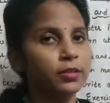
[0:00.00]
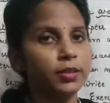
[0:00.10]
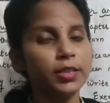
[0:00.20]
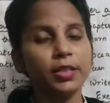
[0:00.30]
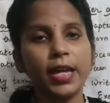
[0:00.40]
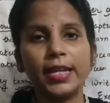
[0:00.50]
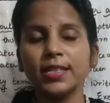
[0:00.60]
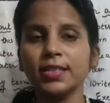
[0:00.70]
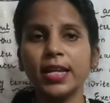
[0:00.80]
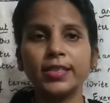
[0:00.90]
the
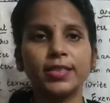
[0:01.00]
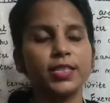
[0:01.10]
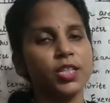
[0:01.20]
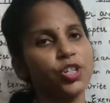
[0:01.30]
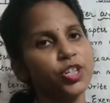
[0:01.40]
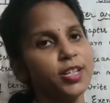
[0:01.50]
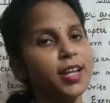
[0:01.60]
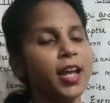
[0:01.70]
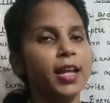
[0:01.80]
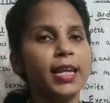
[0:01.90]
exercise discussion,
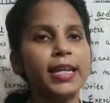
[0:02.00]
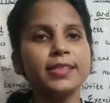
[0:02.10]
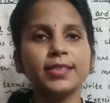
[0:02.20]
let's